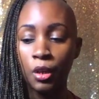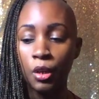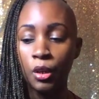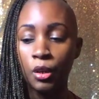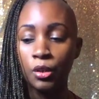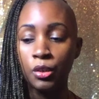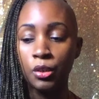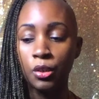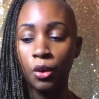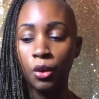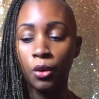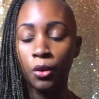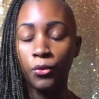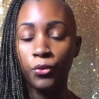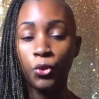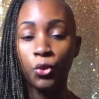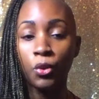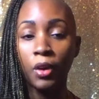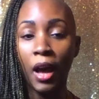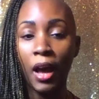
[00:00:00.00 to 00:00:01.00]
So if
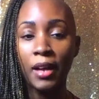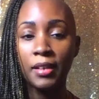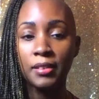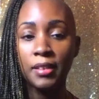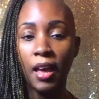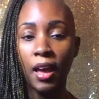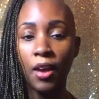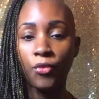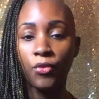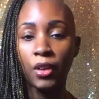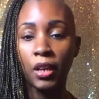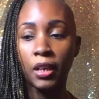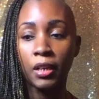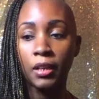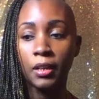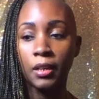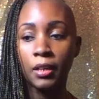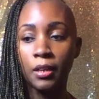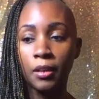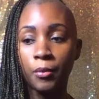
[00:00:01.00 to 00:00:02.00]
you guys have
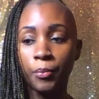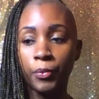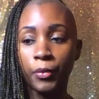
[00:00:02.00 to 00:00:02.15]
any